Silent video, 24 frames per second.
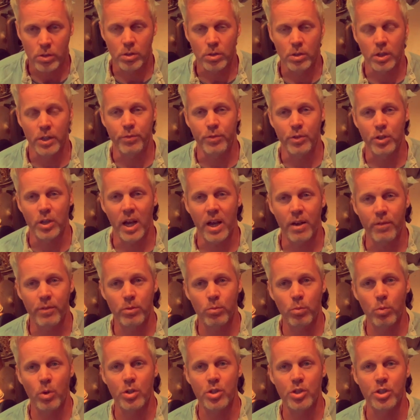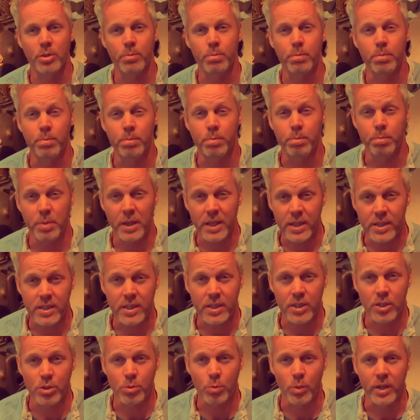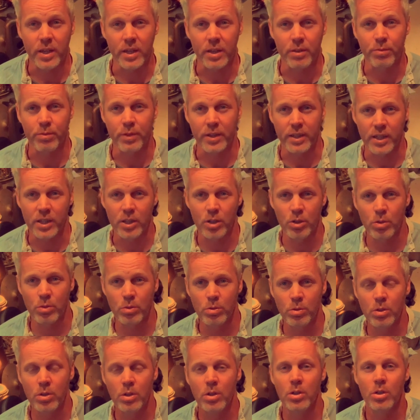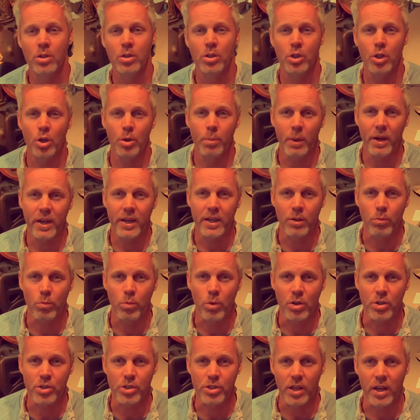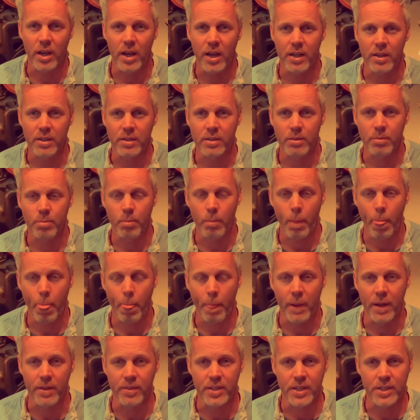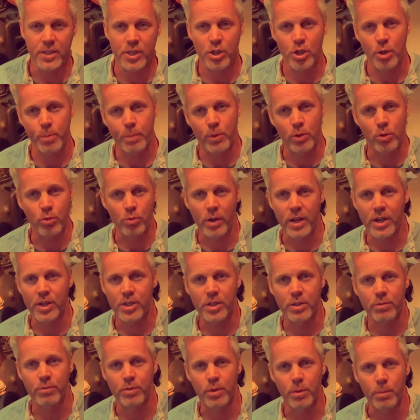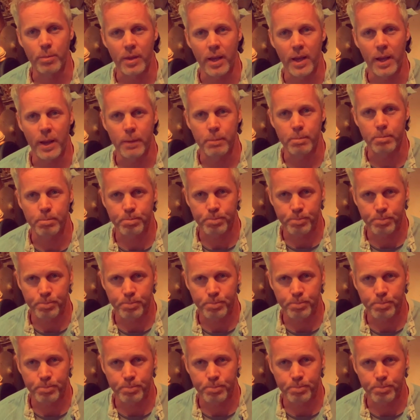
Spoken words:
if you haven't watched the basic swing video, go back and watch that. And this is a progression from that.